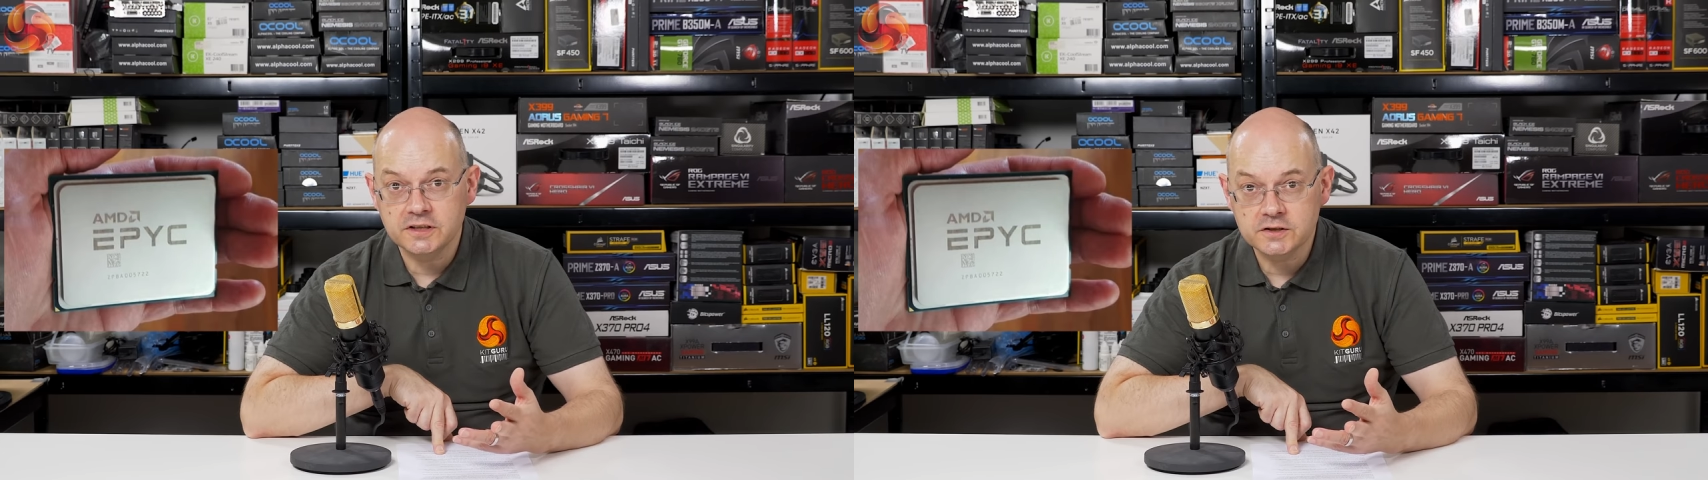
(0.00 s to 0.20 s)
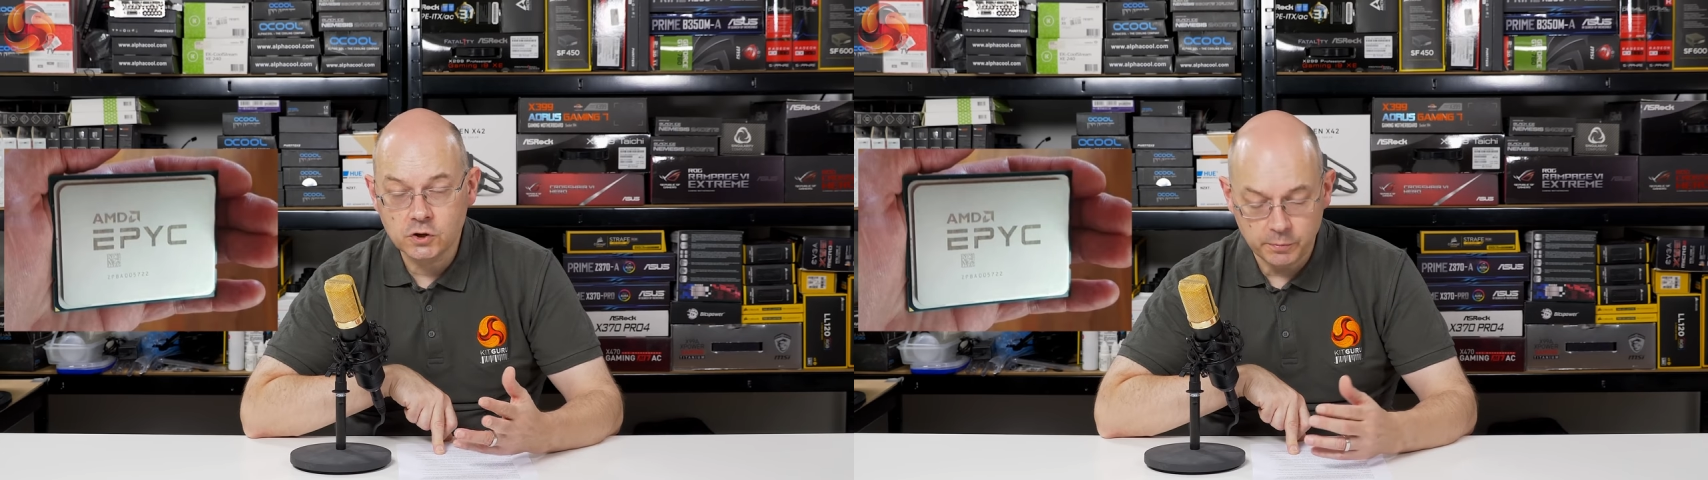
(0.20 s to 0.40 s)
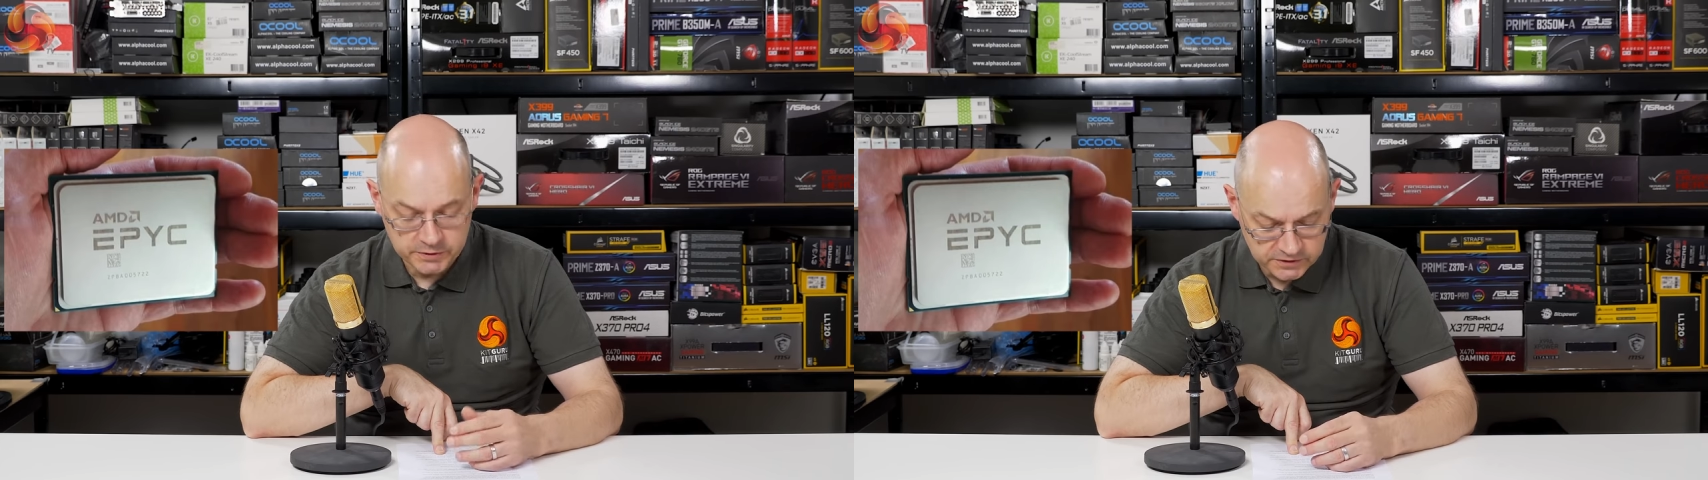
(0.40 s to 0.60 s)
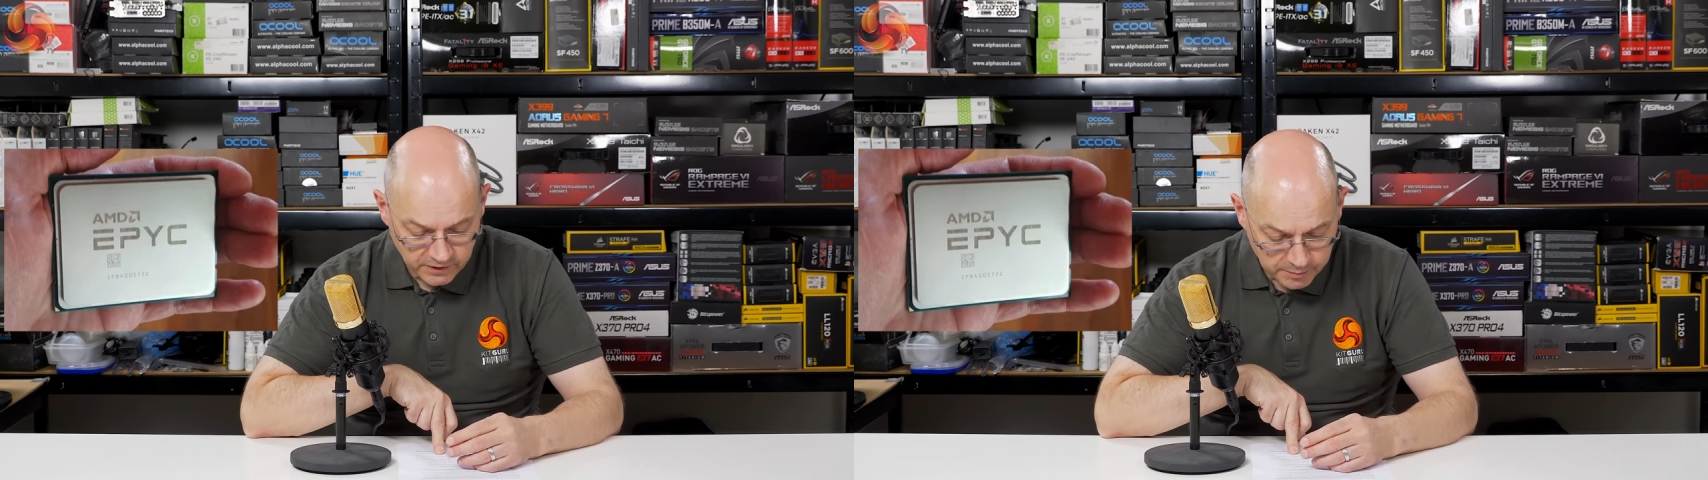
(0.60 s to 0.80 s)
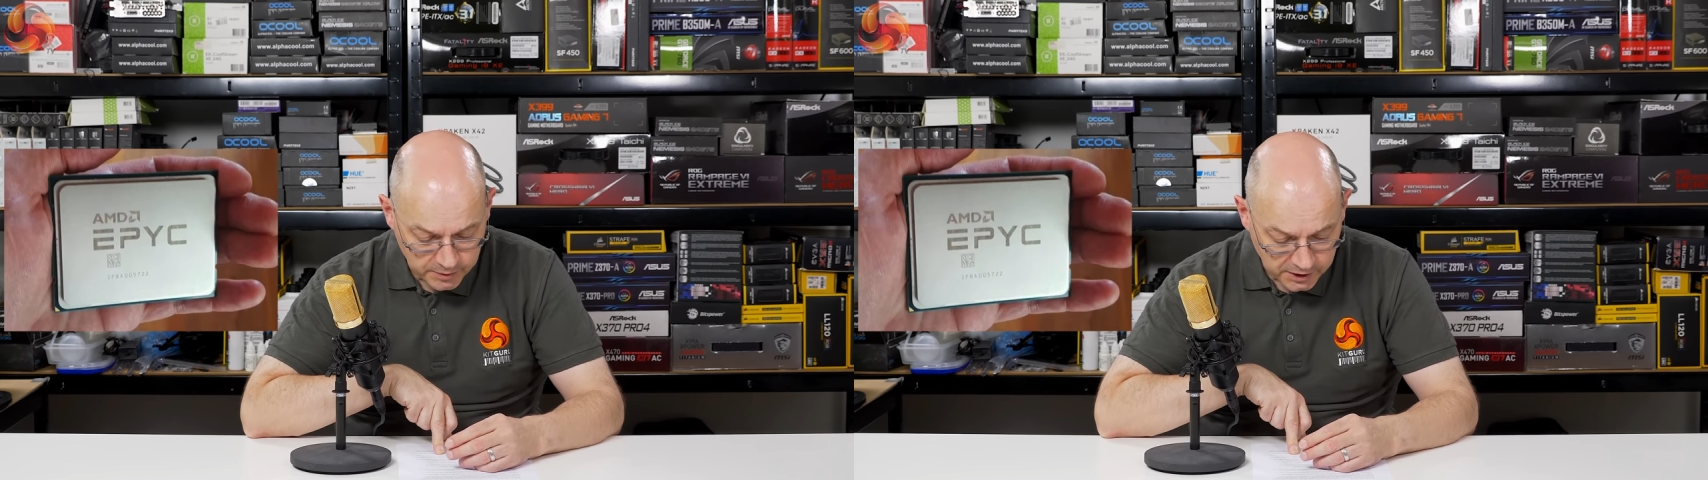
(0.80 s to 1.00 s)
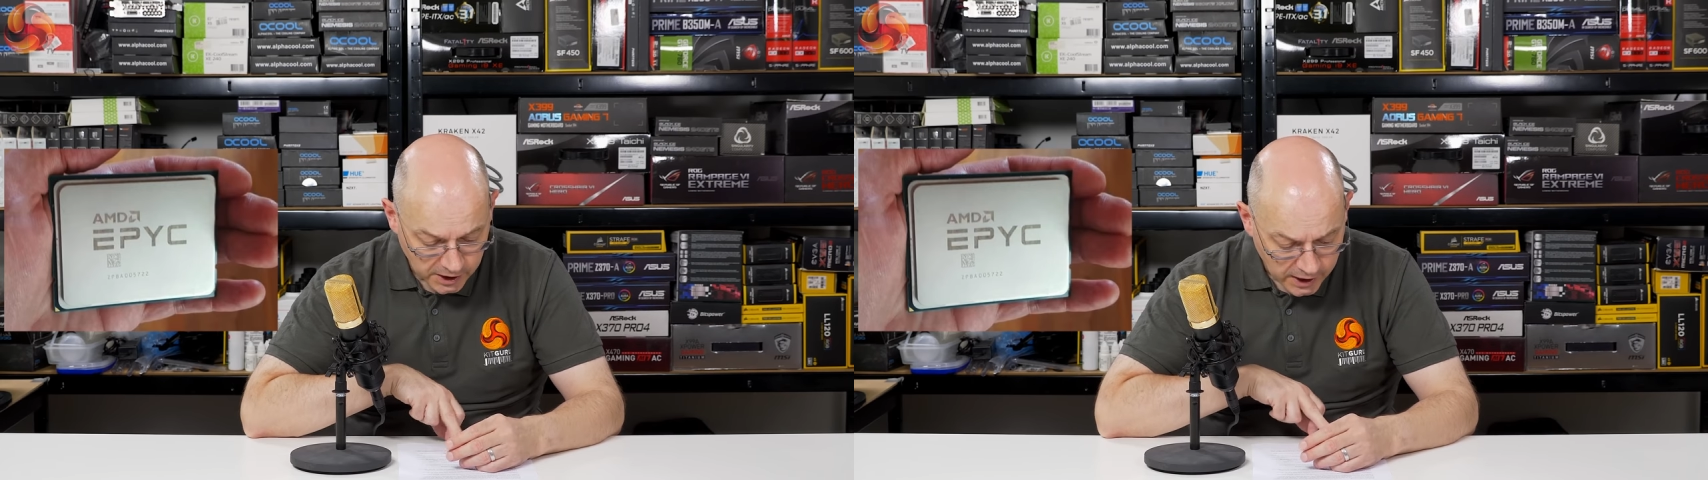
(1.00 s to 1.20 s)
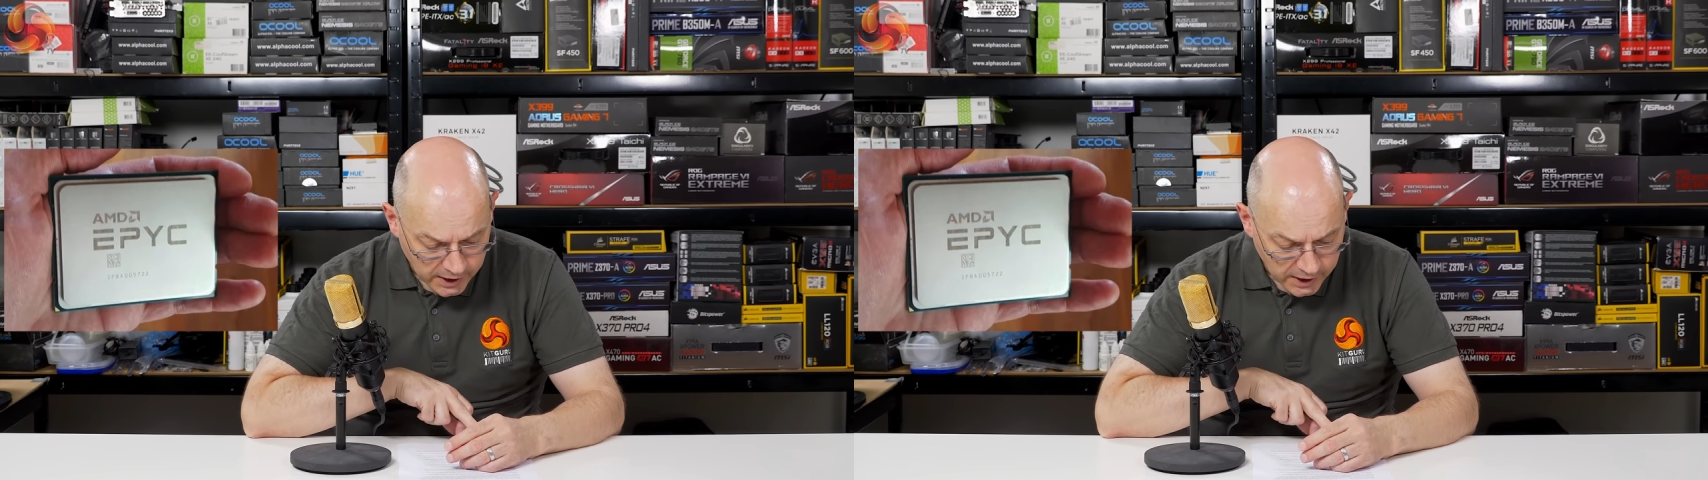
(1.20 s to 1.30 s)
these copies of EPYC?